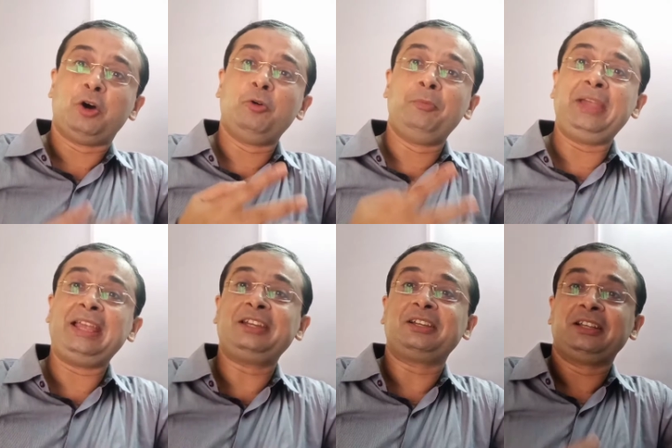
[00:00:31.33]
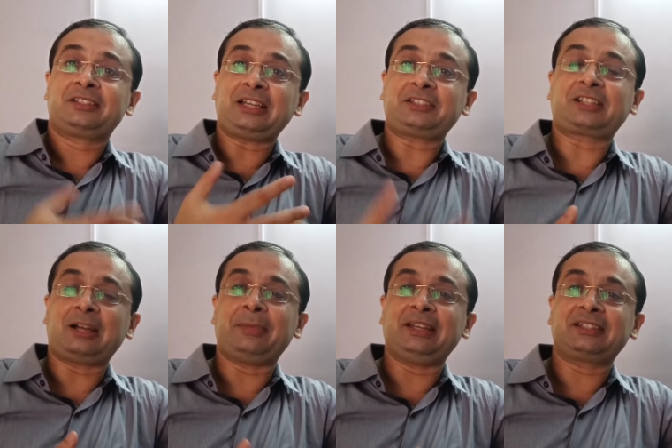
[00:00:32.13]
who made such
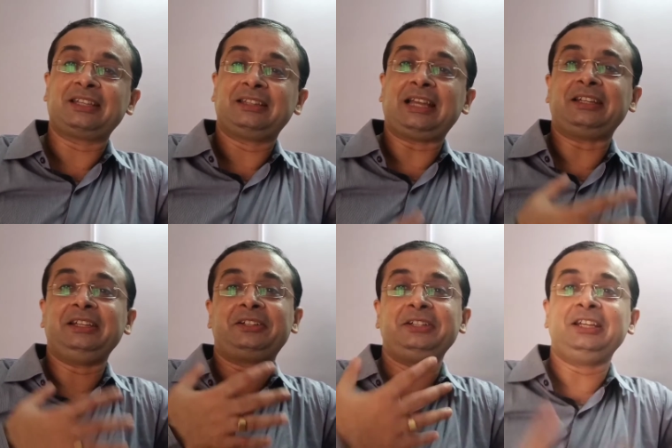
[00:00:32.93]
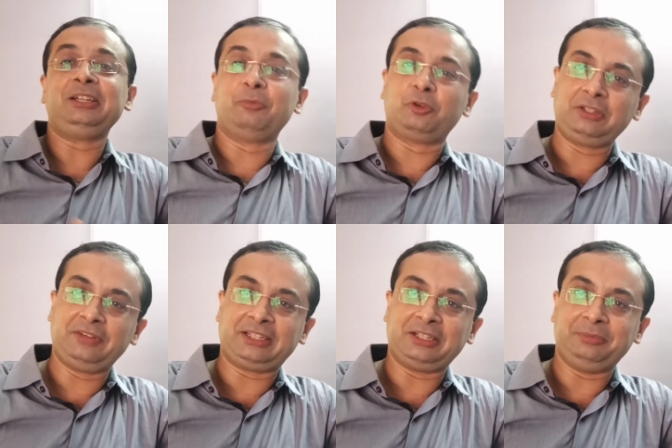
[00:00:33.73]
comments that it really
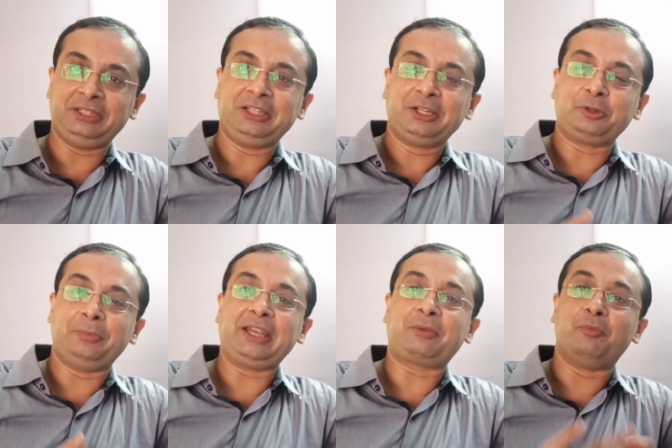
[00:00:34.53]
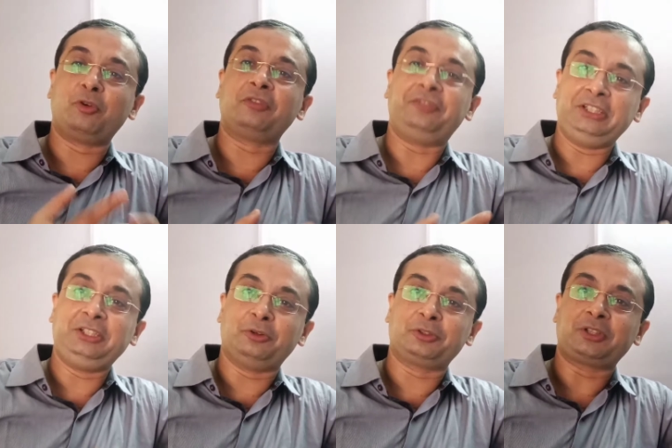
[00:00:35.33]
motivated me to make more
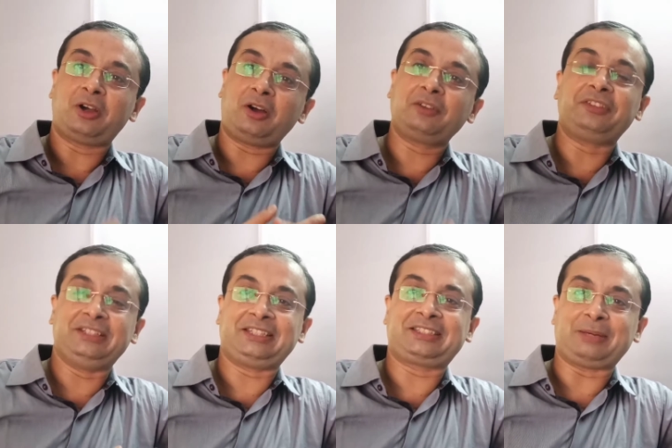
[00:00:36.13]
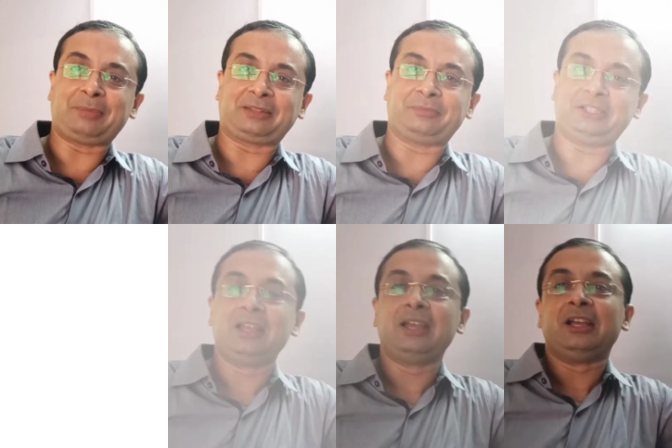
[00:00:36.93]
videos on physics and
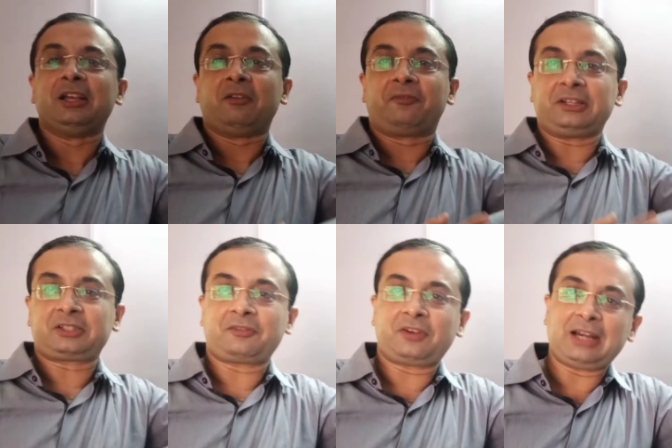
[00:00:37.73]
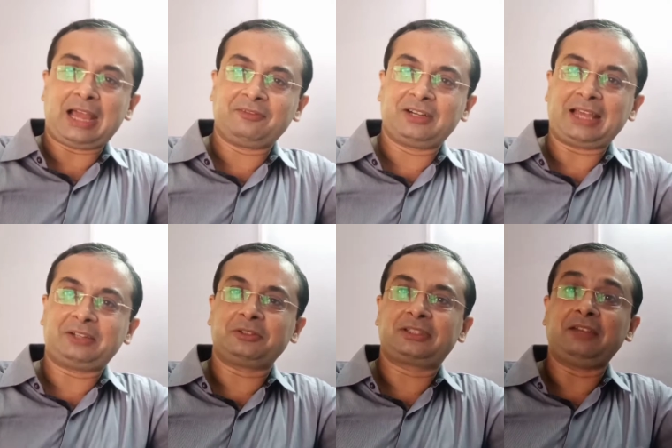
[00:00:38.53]
mathematics. First of all, I would
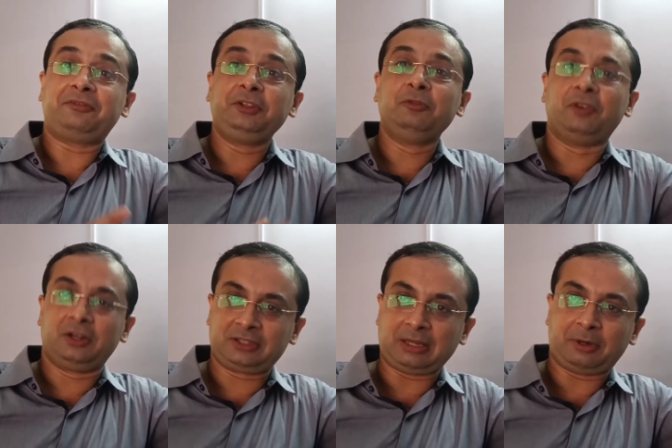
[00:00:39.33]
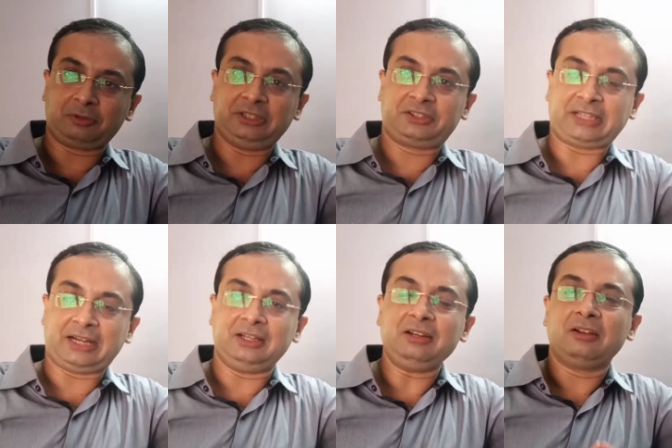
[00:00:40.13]
like to say few words about this channel.